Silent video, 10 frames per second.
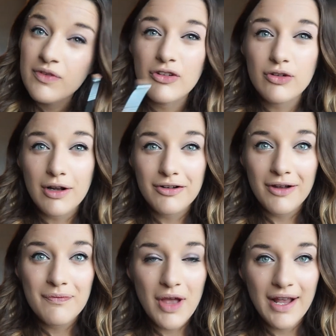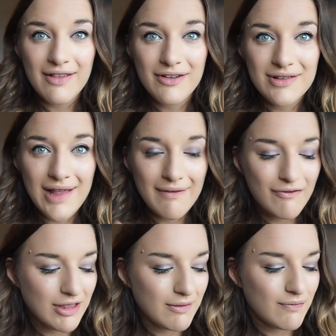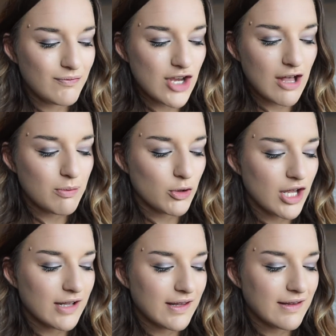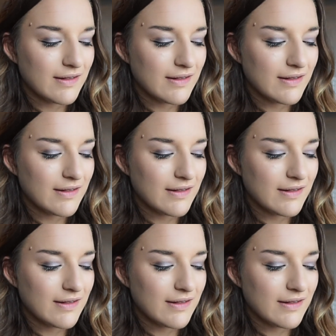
structure, I guess you'd say, for the gel product.